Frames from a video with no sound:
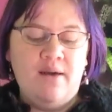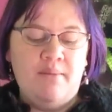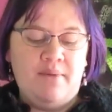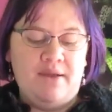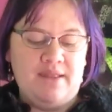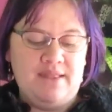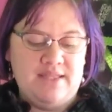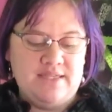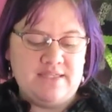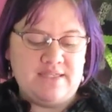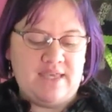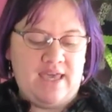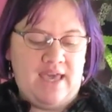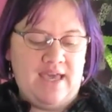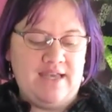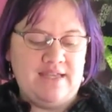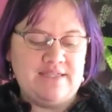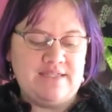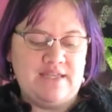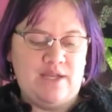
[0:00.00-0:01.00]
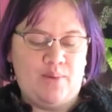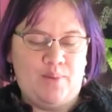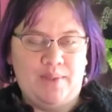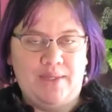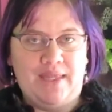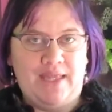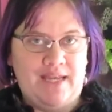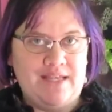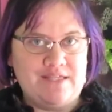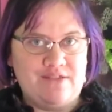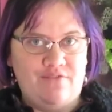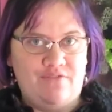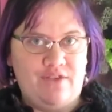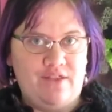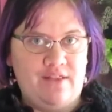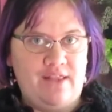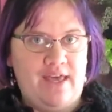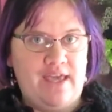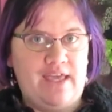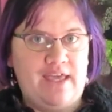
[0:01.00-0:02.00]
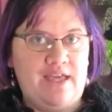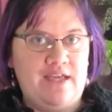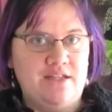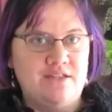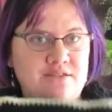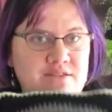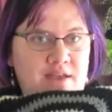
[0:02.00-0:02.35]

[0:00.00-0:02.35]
But in this case, it really doesn't feel like it.